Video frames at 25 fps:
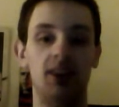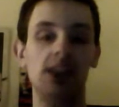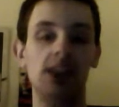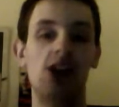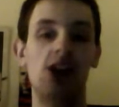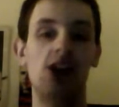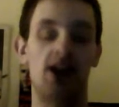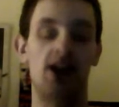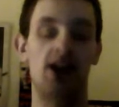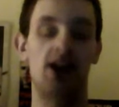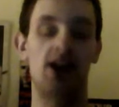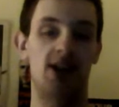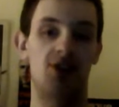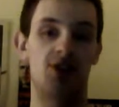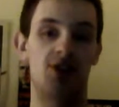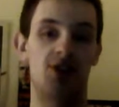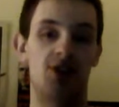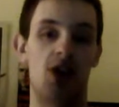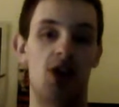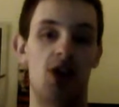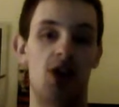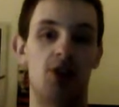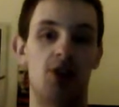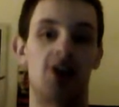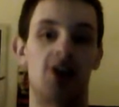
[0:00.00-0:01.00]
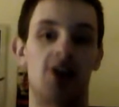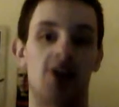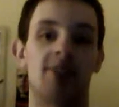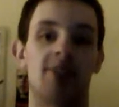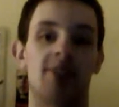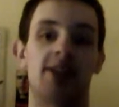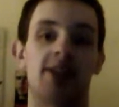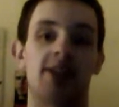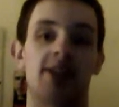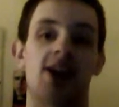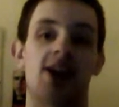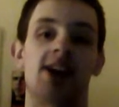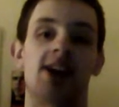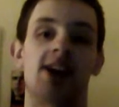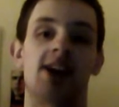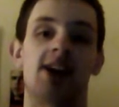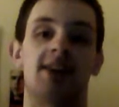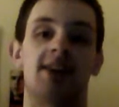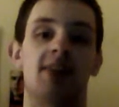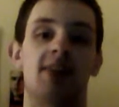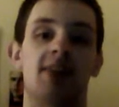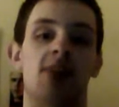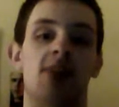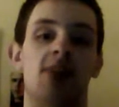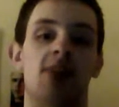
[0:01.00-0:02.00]
On here, though, we are going to be talking
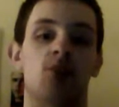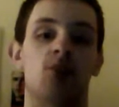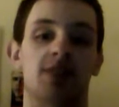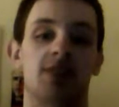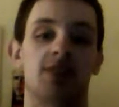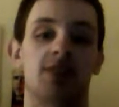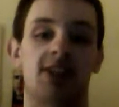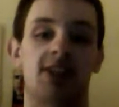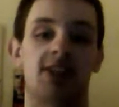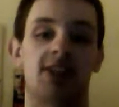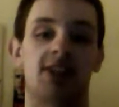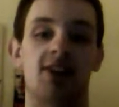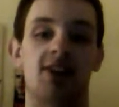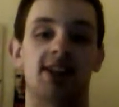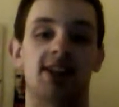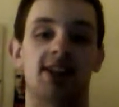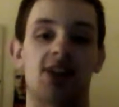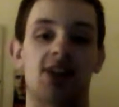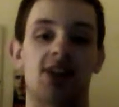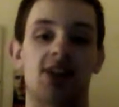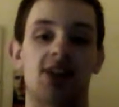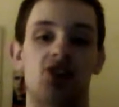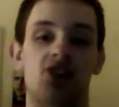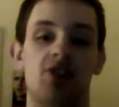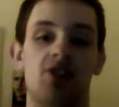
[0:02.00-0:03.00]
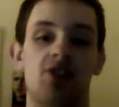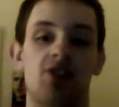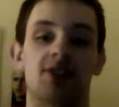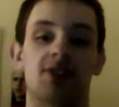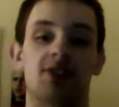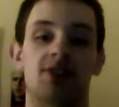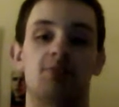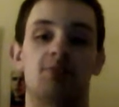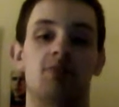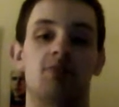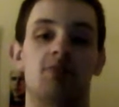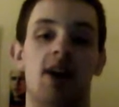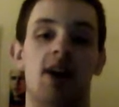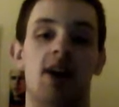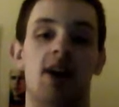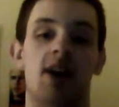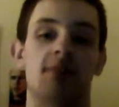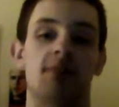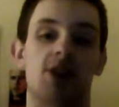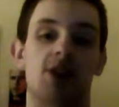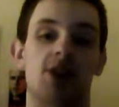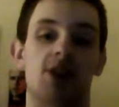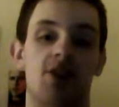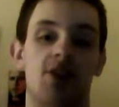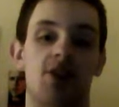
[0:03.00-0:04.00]
about more serious issues,
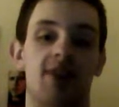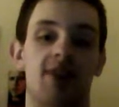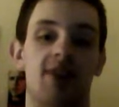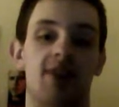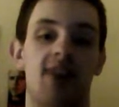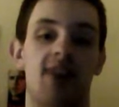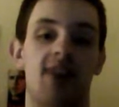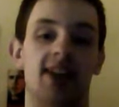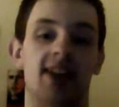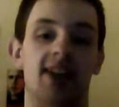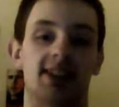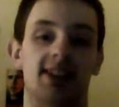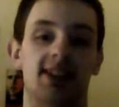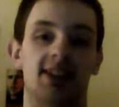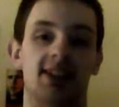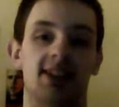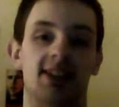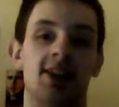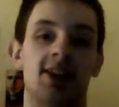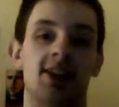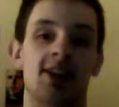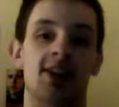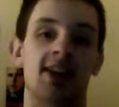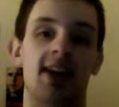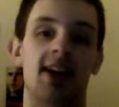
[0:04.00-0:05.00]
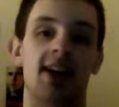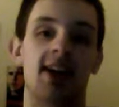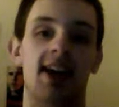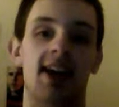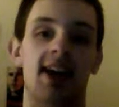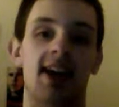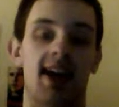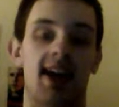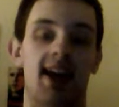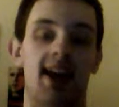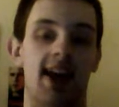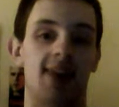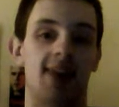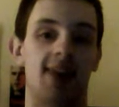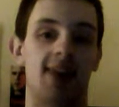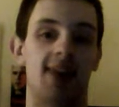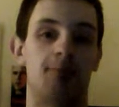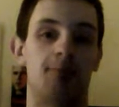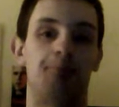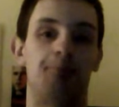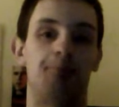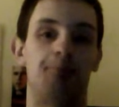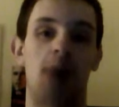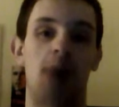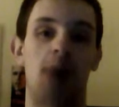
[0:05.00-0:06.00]
current events,
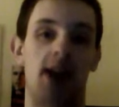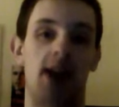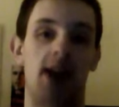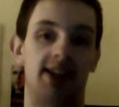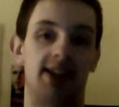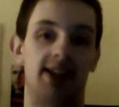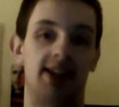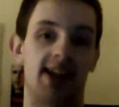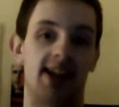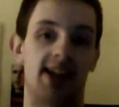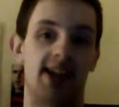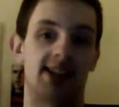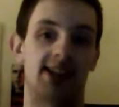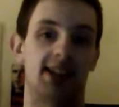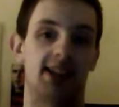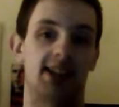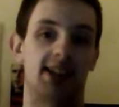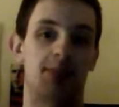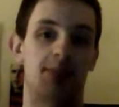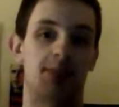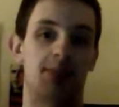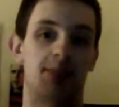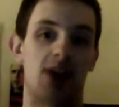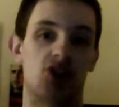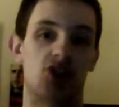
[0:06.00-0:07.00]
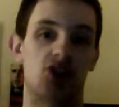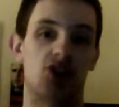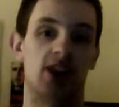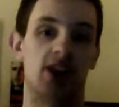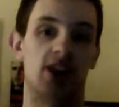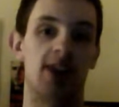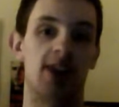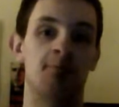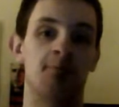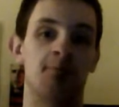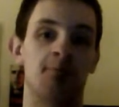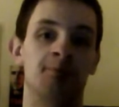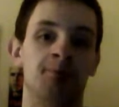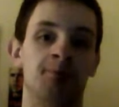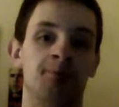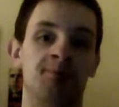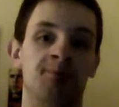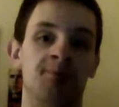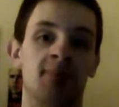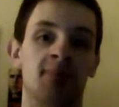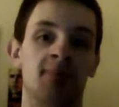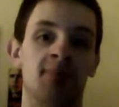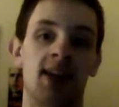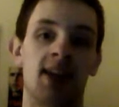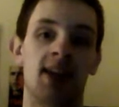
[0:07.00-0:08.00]
and politics especially.
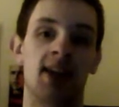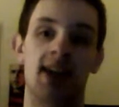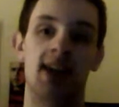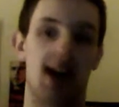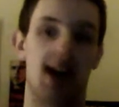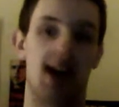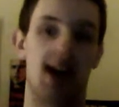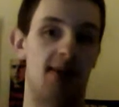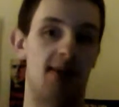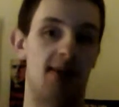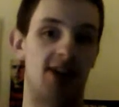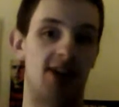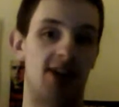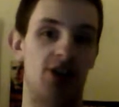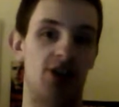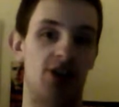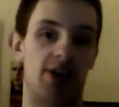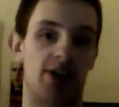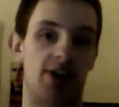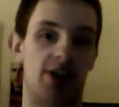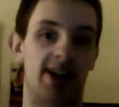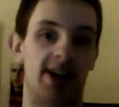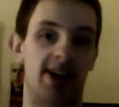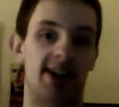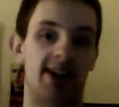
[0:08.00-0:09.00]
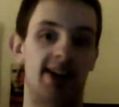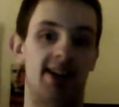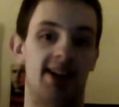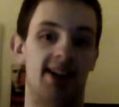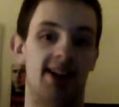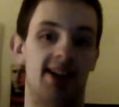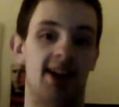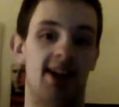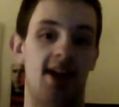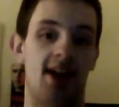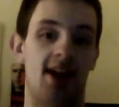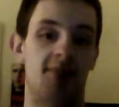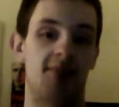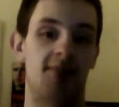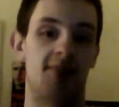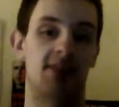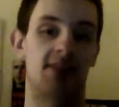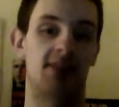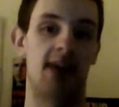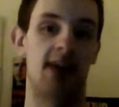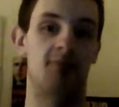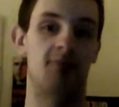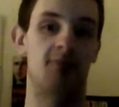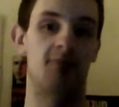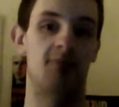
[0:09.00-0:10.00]
I do want to
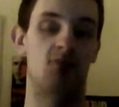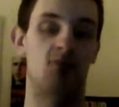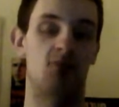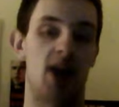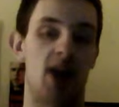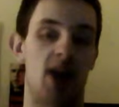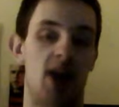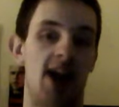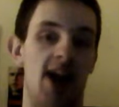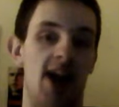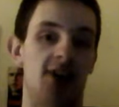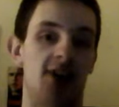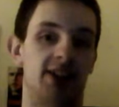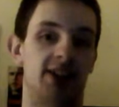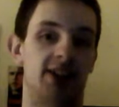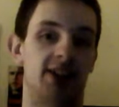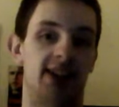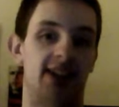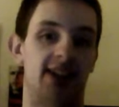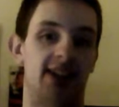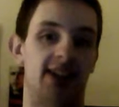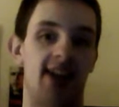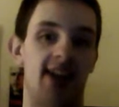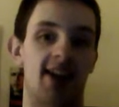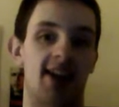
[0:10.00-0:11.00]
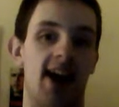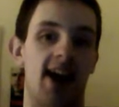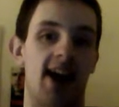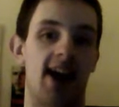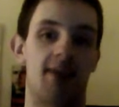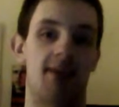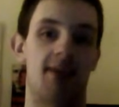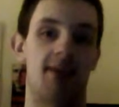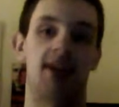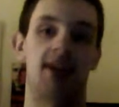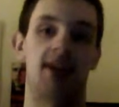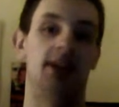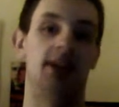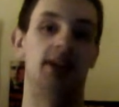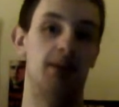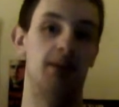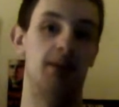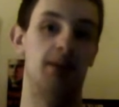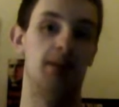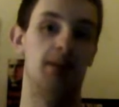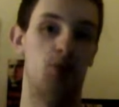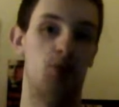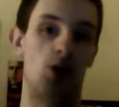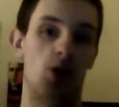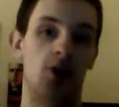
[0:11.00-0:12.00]
come right out and say that I am a
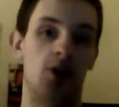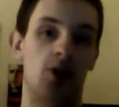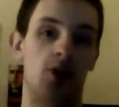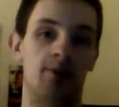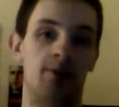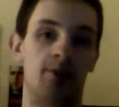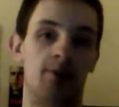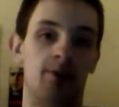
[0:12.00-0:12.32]
liberal.